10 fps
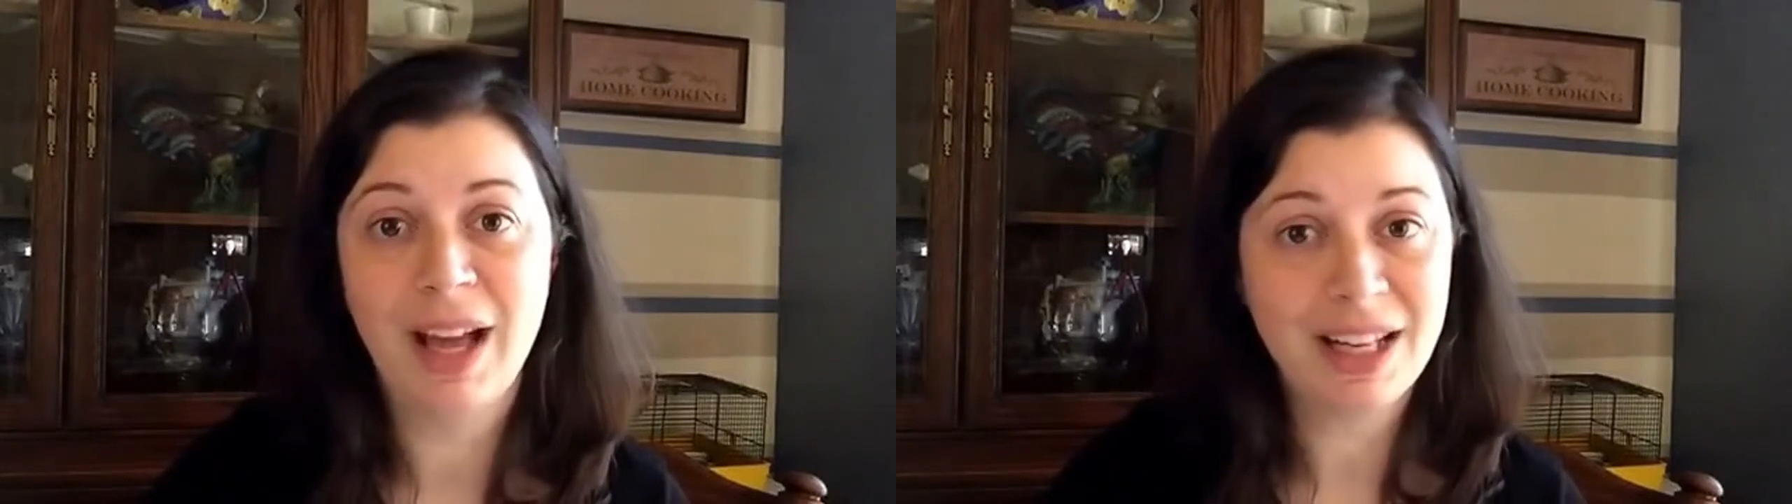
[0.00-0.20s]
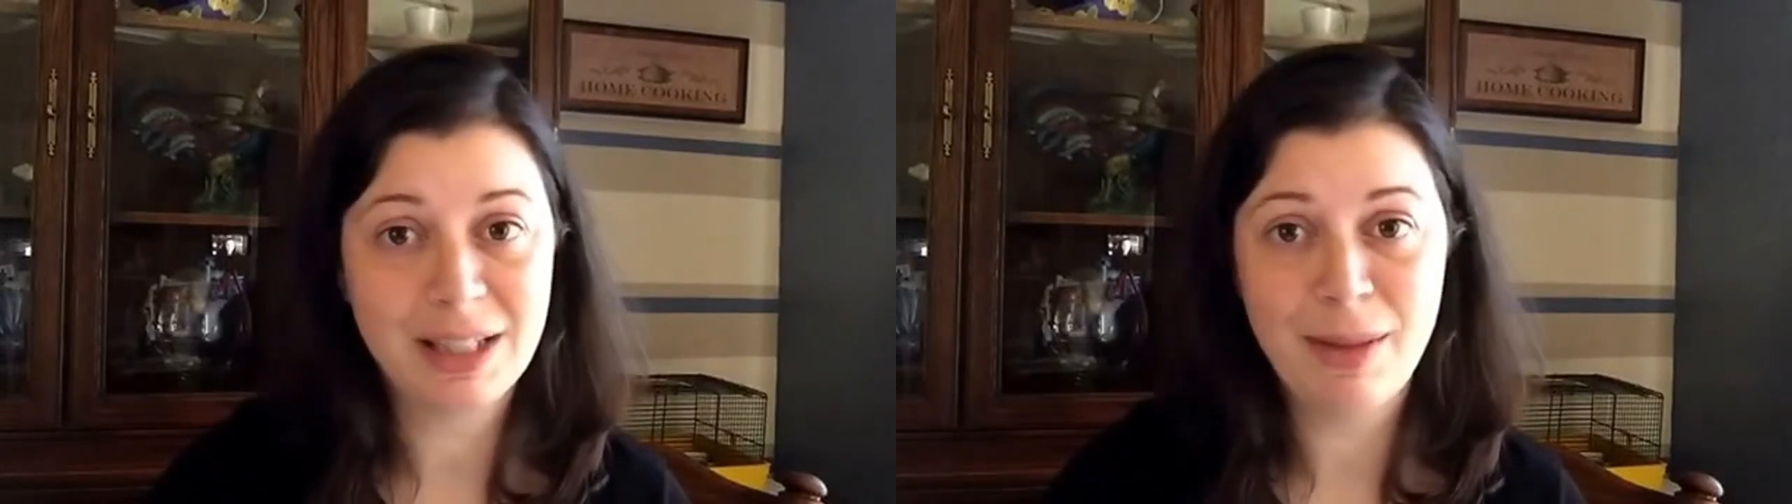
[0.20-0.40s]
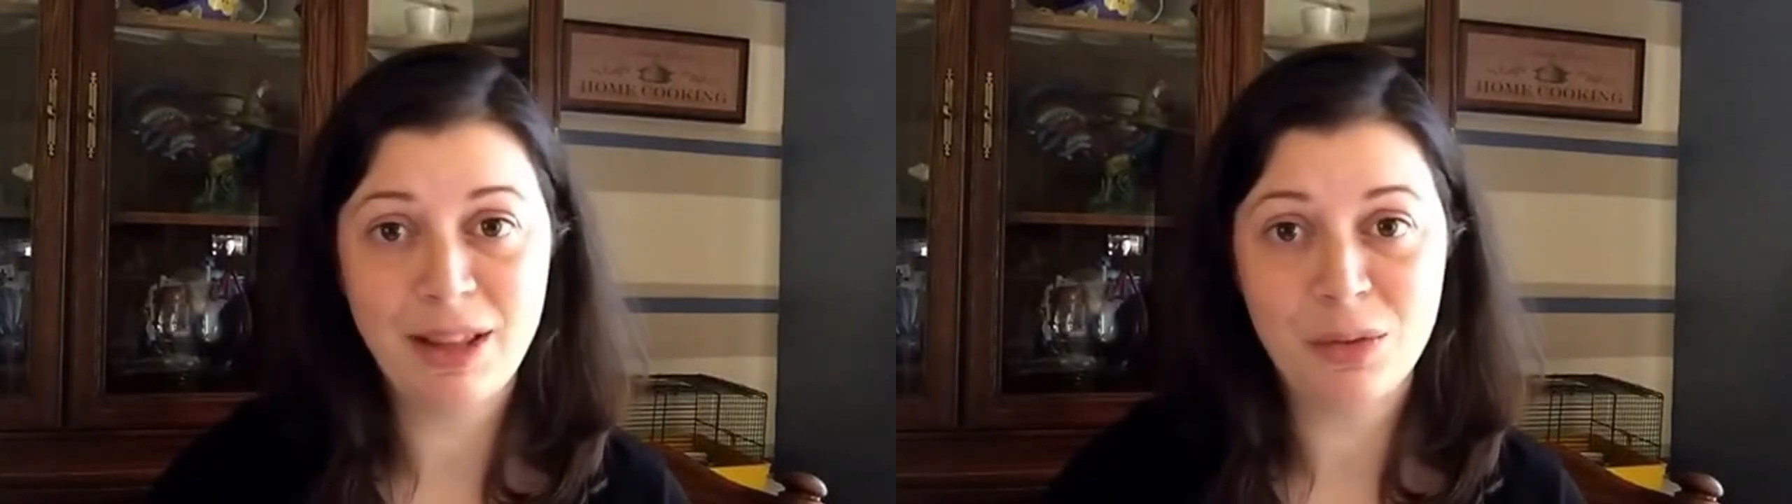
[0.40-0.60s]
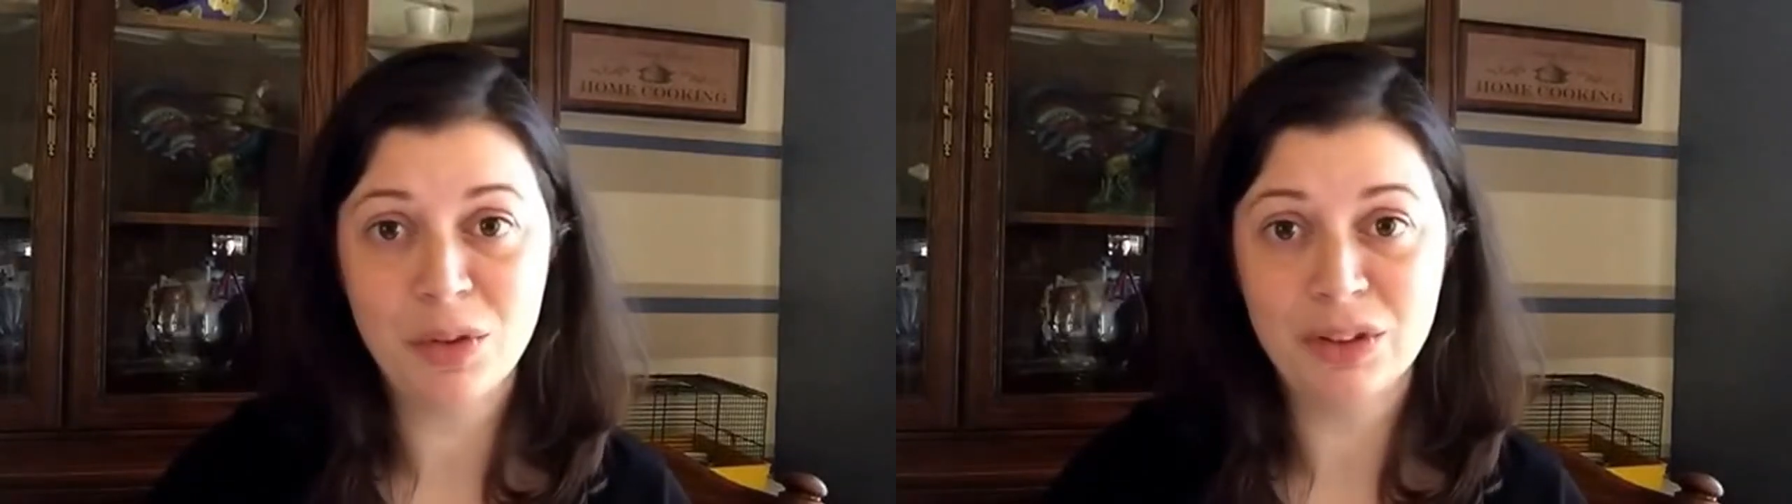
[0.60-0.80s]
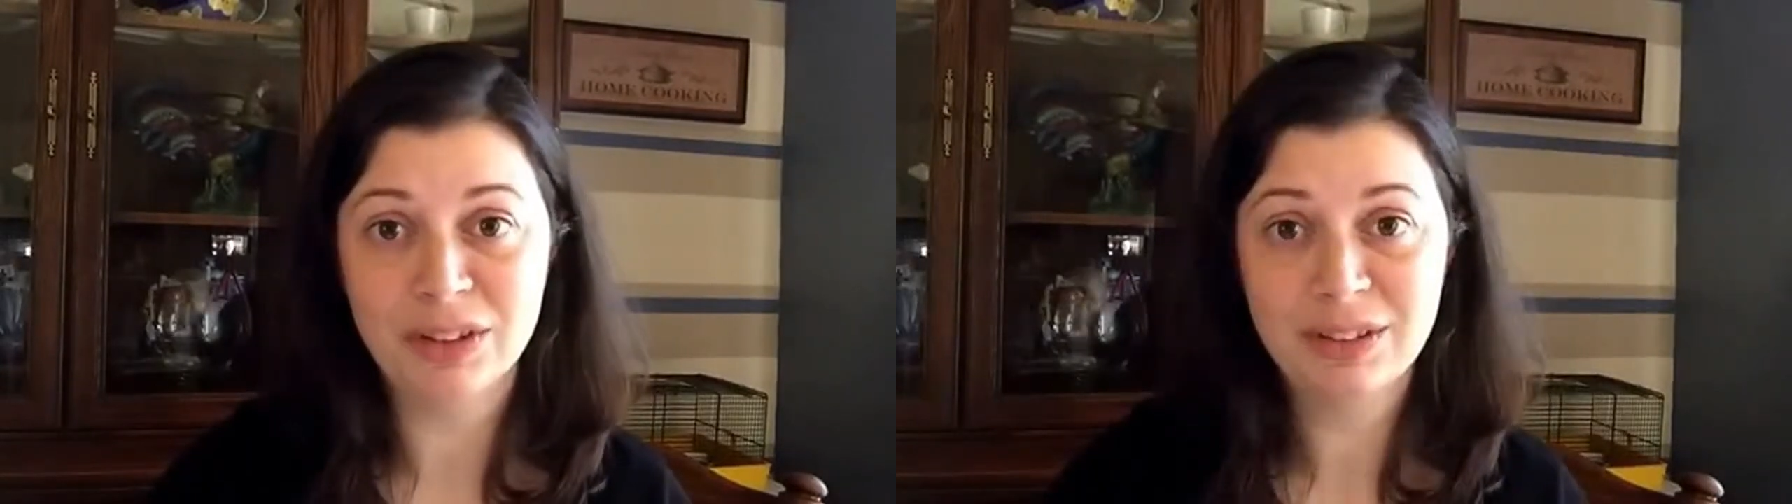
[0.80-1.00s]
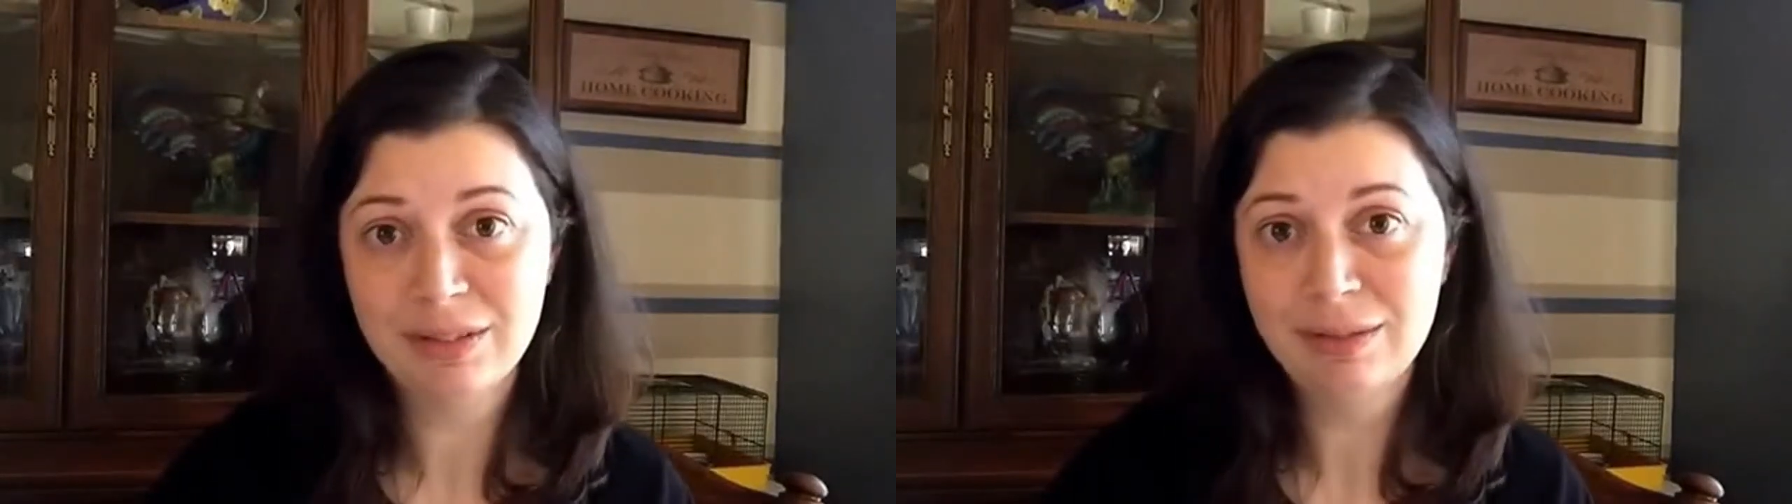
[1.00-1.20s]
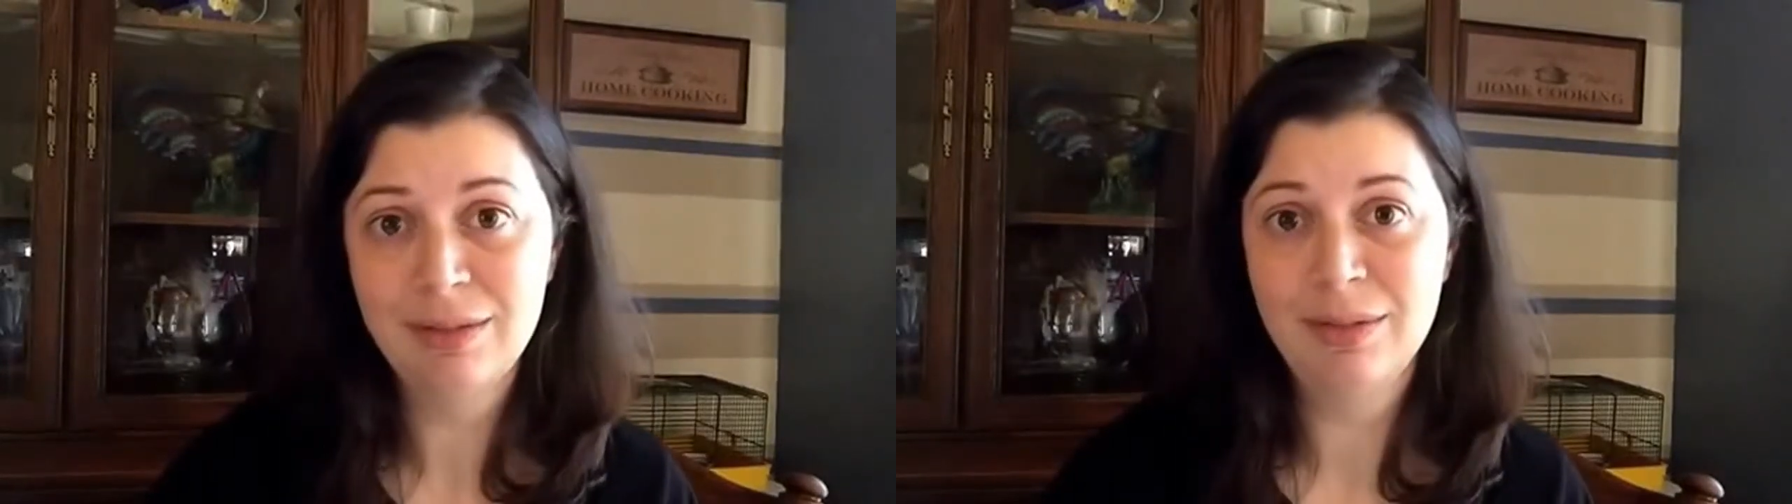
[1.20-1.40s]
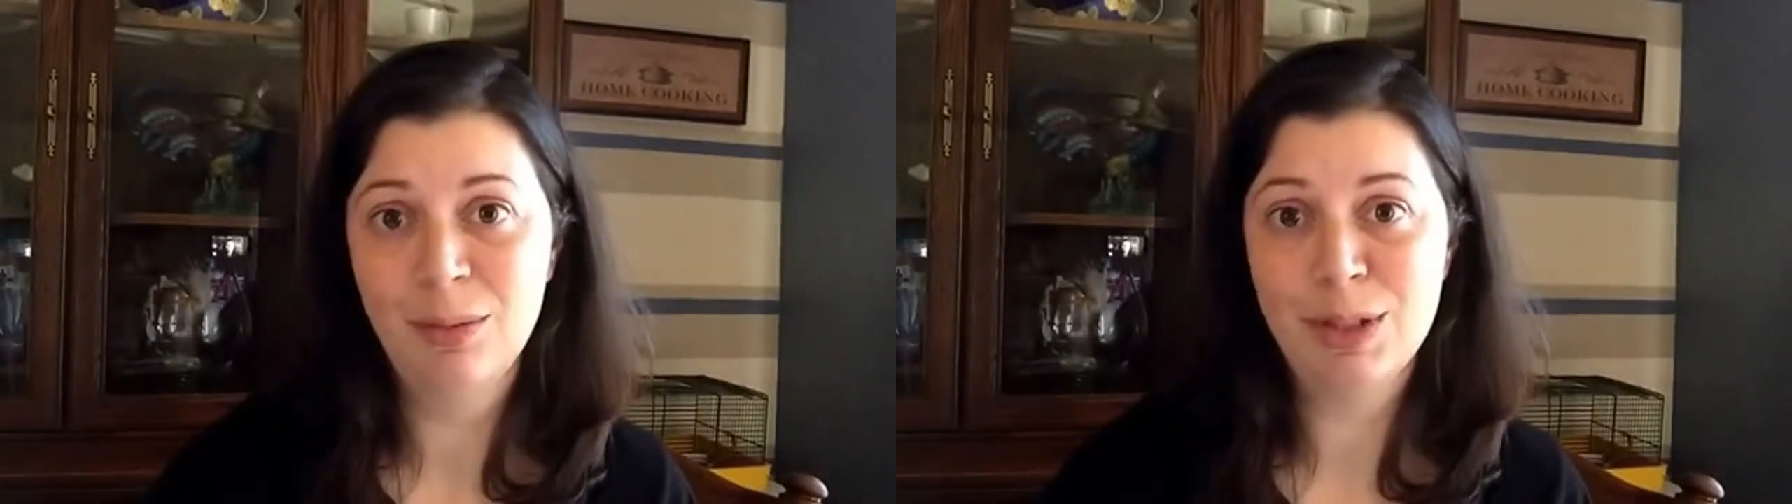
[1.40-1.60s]
I get to make the rules.
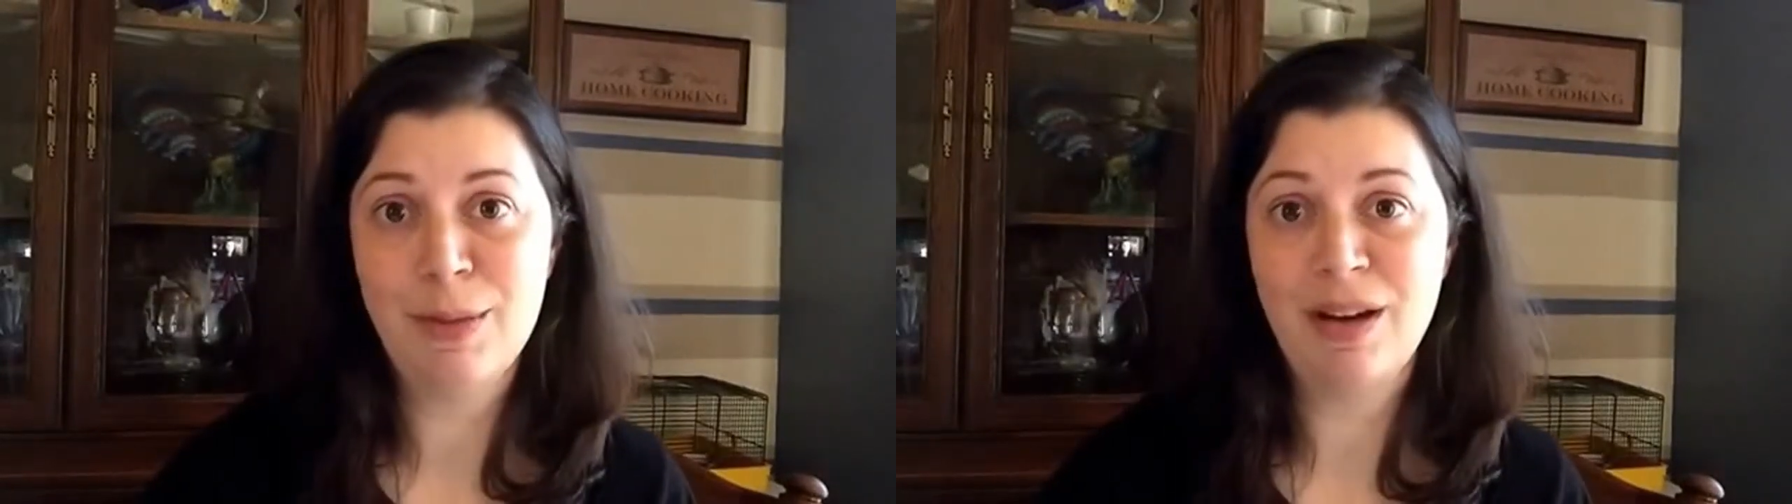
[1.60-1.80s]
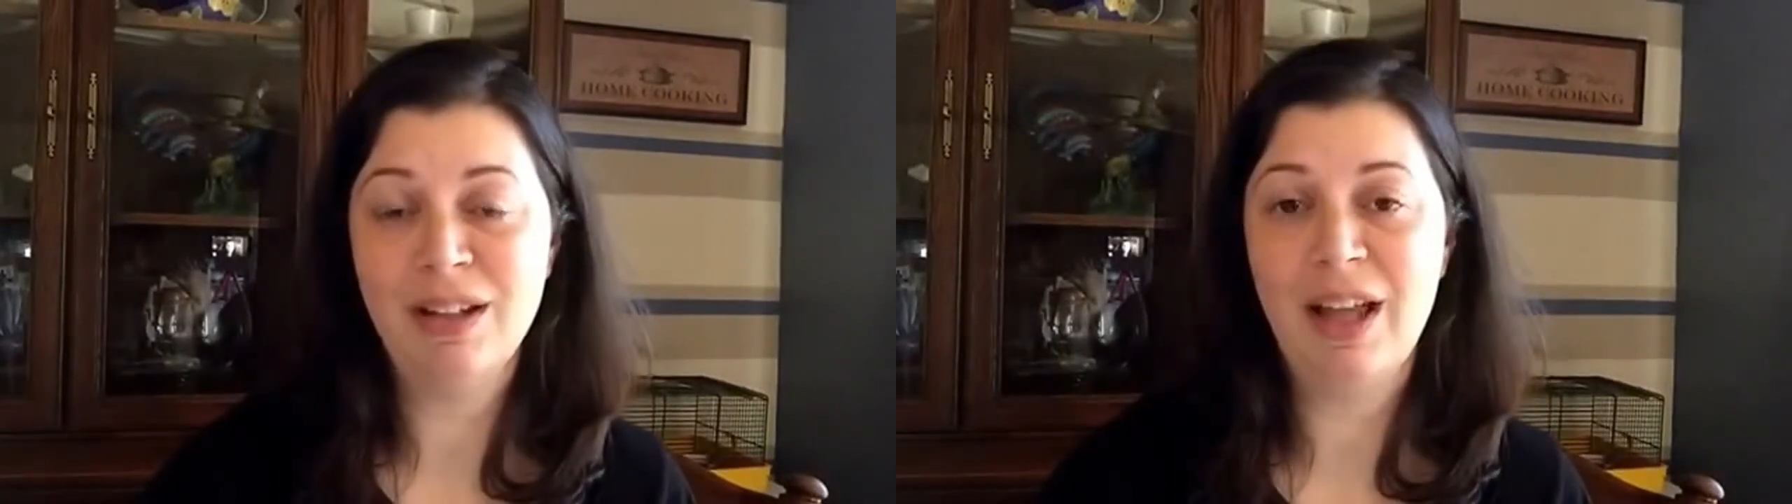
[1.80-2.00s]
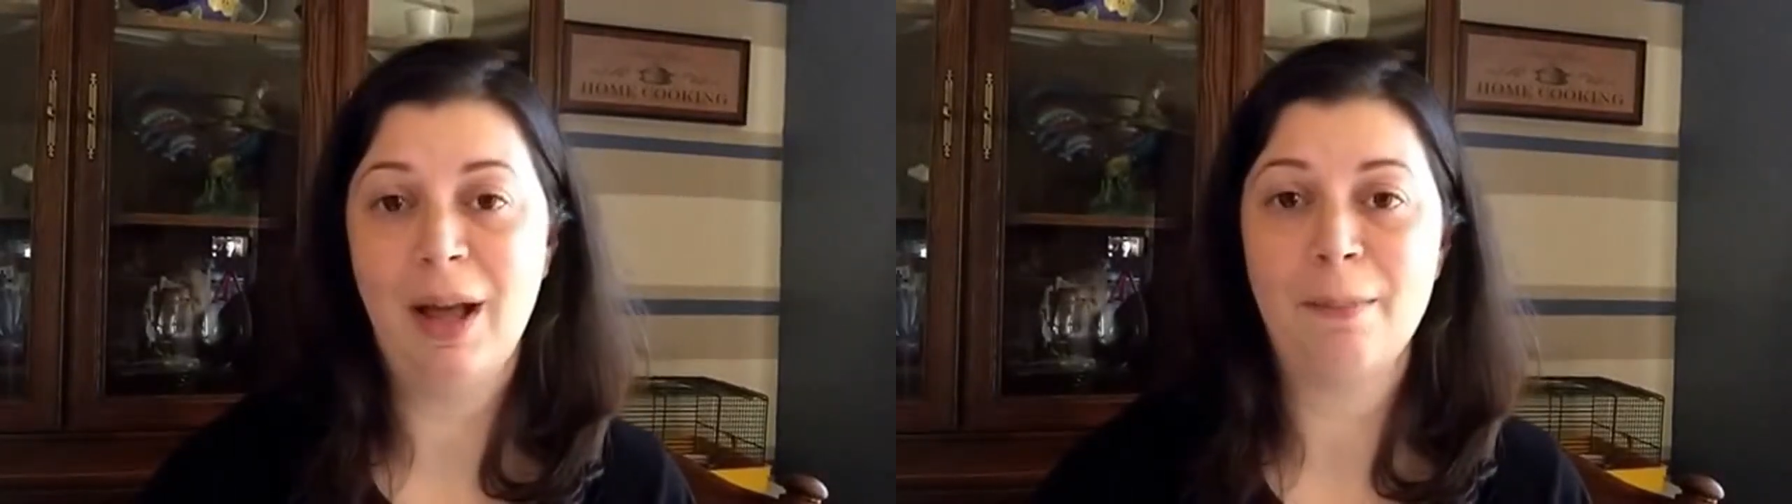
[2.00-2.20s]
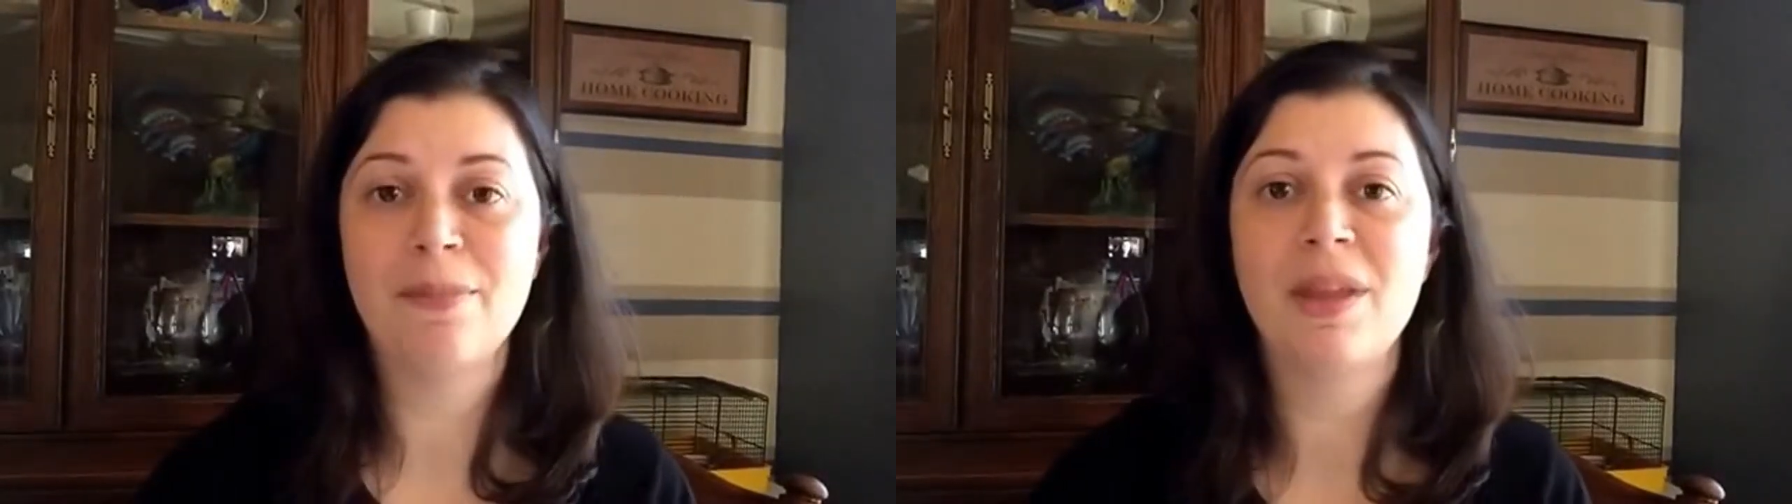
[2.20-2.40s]
What's better than that?